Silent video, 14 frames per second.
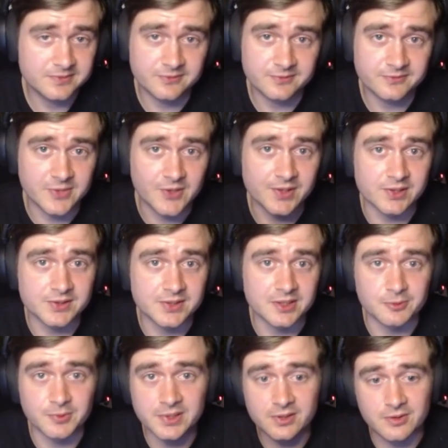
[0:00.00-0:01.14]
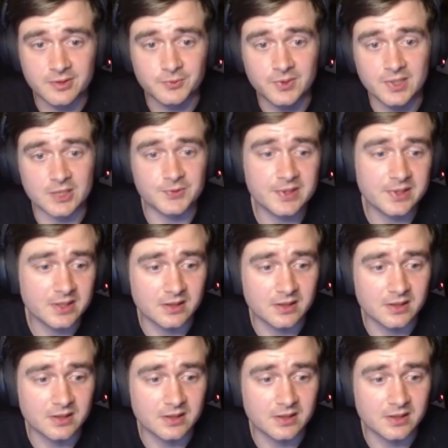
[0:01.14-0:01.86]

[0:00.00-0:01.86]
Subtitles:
Very good here, we're going wide, we get a